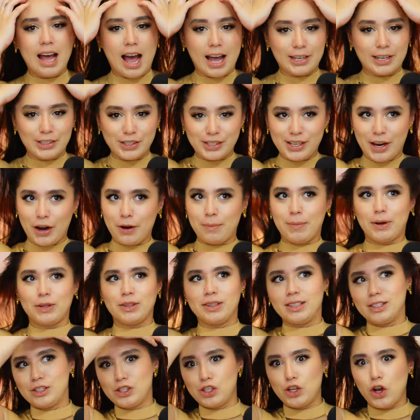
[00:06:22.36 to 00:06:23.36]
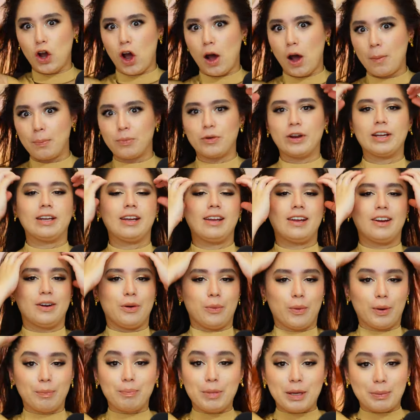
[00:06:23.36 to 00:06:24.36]
I just care about the top right here
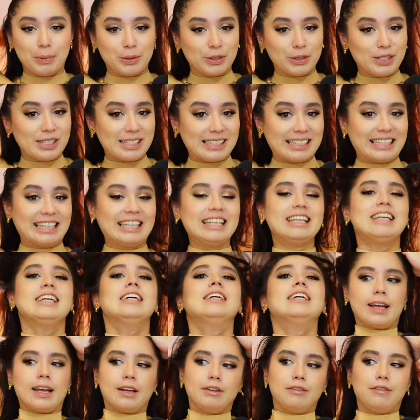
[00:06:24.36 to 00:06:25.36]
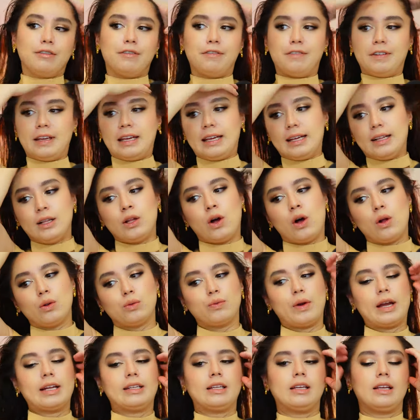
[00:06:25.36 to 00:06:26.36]
where people see. can feel
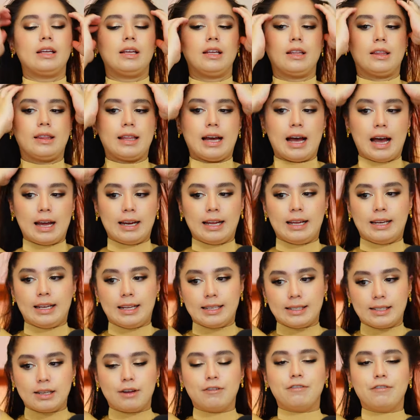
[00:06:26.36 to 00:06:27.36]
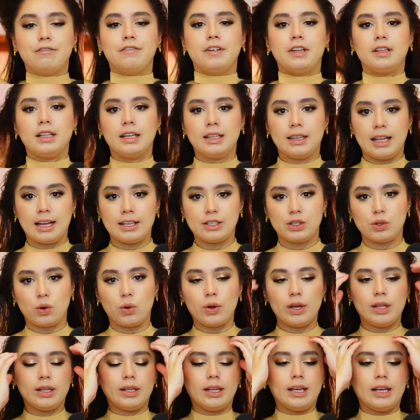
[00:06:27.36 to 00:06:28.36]
already that it is feeling less
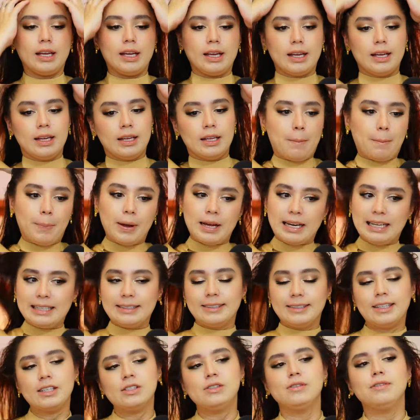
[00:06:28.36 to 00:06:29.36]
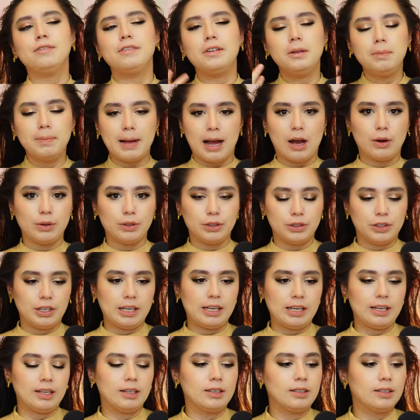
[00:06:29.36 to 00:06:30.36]
oily, but it doesn't feel
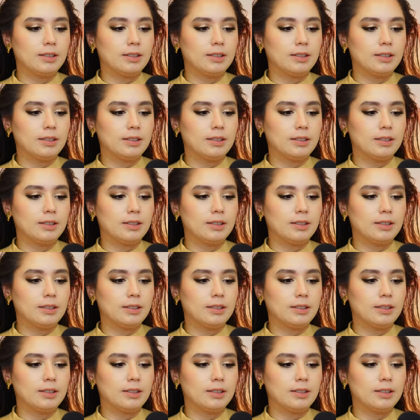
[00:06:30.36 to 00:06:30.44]
powdery.